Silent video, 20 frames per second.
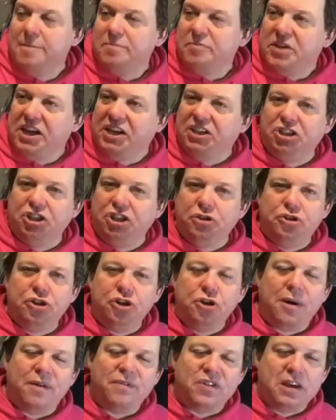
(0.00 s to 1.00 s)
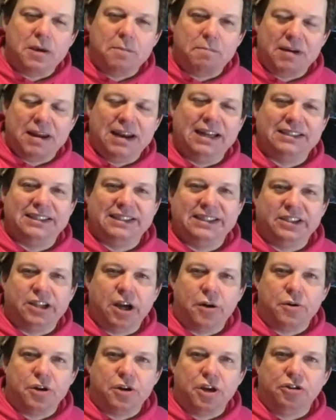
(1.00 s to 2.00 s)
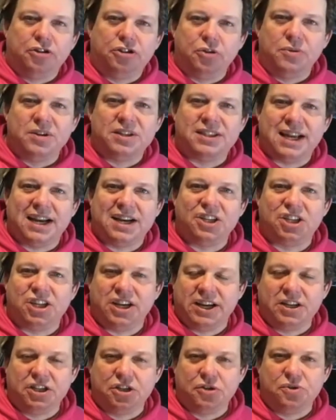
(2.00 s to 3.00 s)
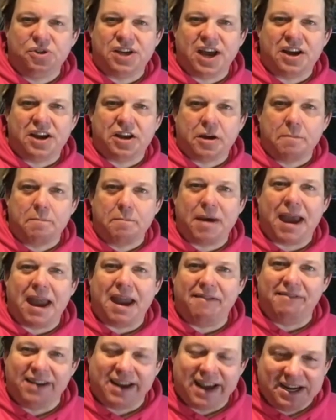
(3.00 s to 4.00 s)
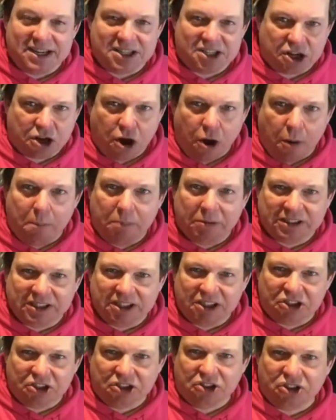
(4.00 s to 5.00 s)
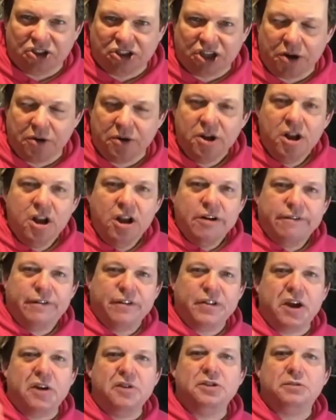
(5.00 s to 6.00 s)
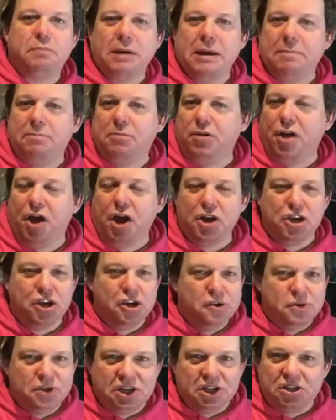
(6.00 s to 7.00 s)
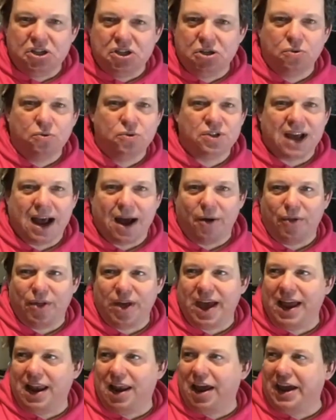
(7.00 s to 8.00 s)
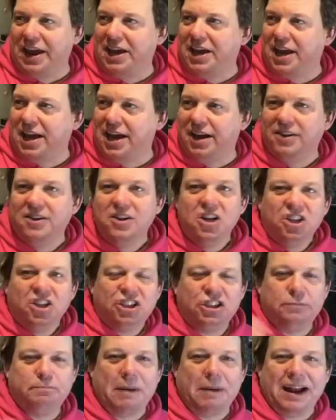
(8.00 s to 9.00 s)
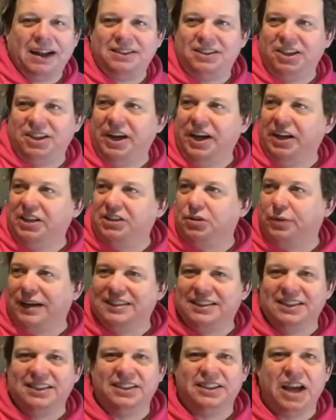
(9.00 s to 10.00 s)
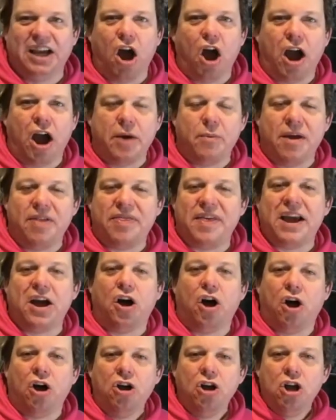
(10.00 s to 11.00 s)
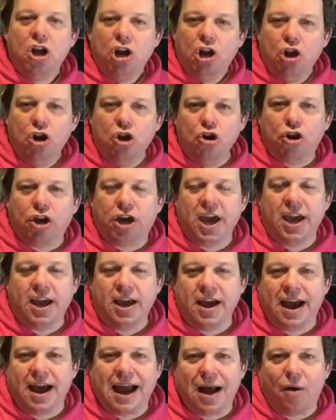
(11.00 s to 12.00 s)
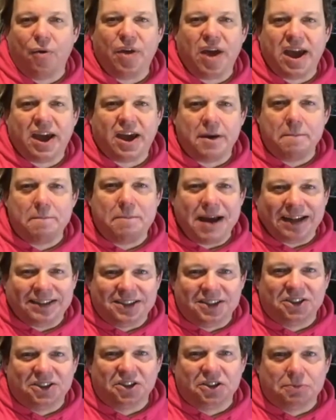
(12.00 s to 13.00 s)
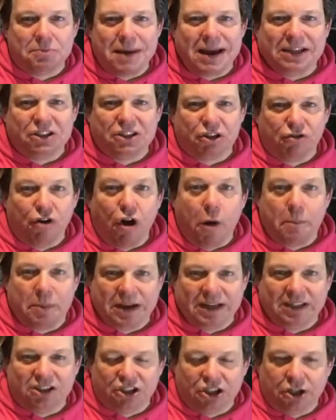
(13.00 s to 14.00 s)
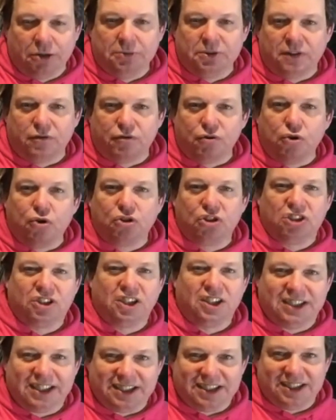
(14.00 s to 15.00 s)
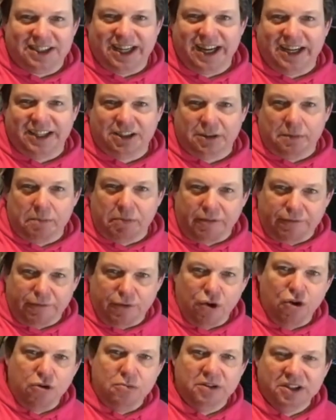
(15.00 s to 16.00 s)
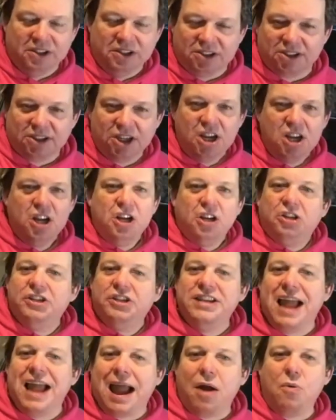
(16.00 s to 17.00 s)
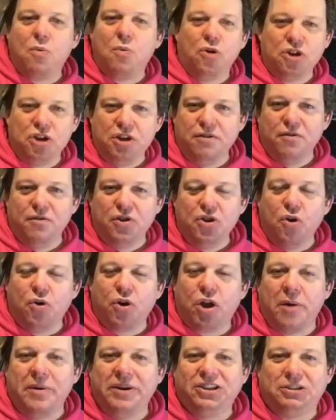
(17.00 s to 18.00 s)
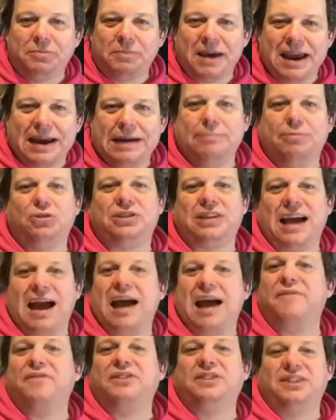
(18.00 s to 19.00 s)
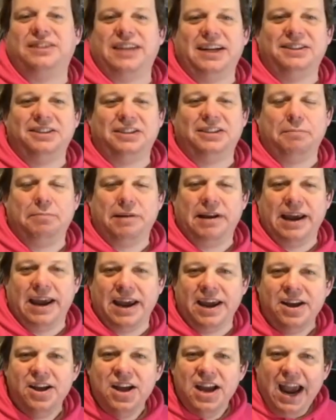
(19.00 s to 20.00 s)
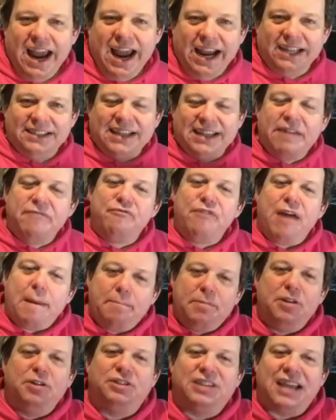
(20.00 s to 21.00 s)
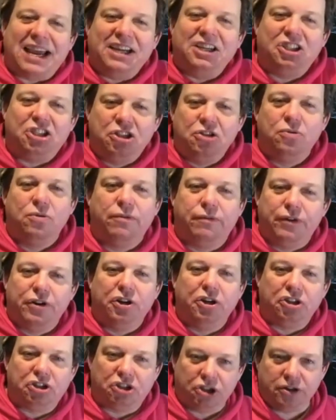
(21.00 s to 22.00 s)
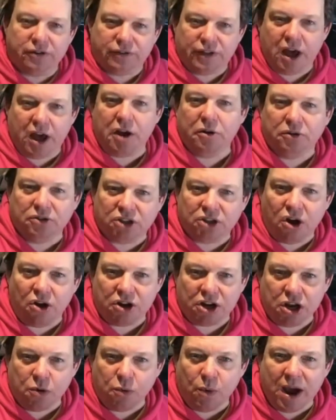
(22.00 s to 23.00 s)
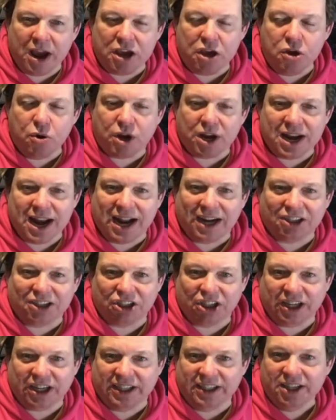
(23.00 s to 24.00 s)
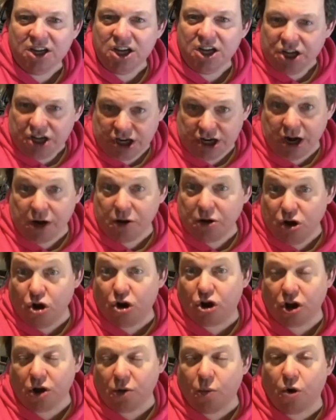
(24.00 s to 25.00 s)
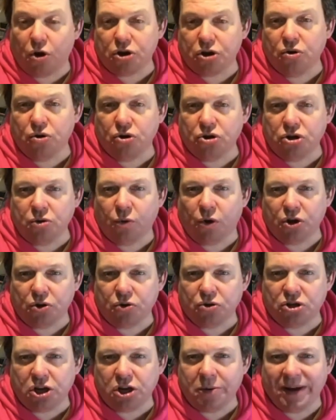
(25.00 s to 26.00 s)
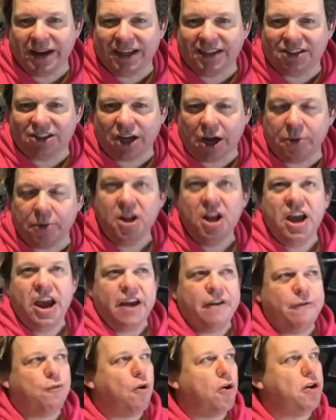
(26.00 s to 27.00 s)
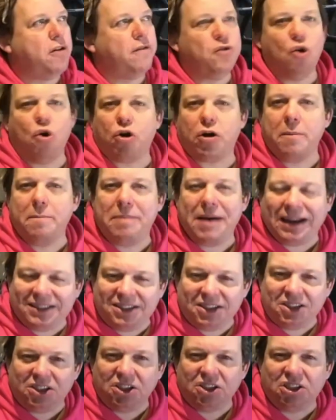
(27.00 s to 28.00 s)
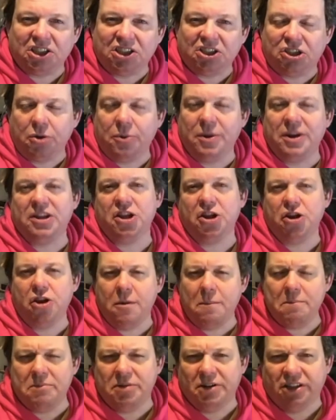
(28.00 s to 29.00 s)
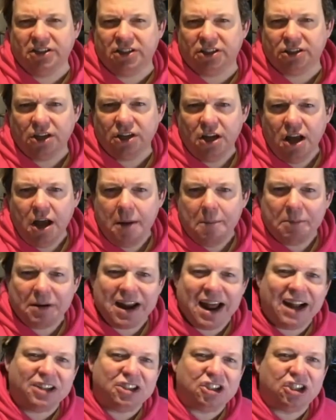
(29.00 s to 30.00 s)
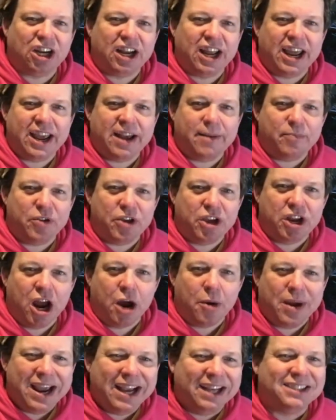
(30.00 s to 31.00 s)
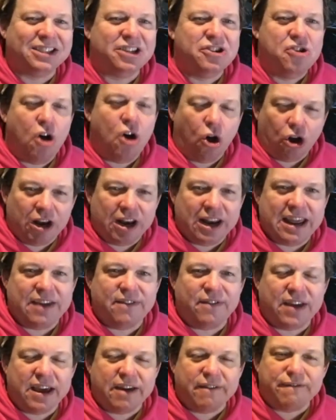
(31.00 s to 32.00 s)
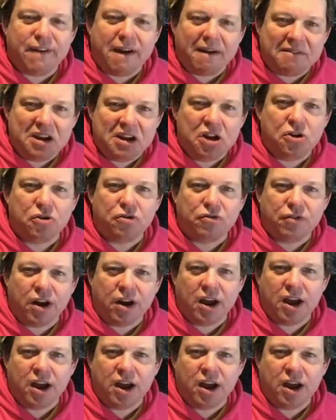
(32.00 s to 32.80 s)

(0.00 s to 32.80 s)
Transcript: is you do have the ability, don't you, to essentially, as you said, compare against the competition. So for those people that are using tools out there like Spectre 20CI, where they are looking at how their competitors measure up in terms of raw statistics and performance, now what you're going to be able to have ostensibly is a reputational version of those, aren't you, where you can actually look at what you're doing. So if one of your competitors is doing the numbers, but actually, is not leaving a very good,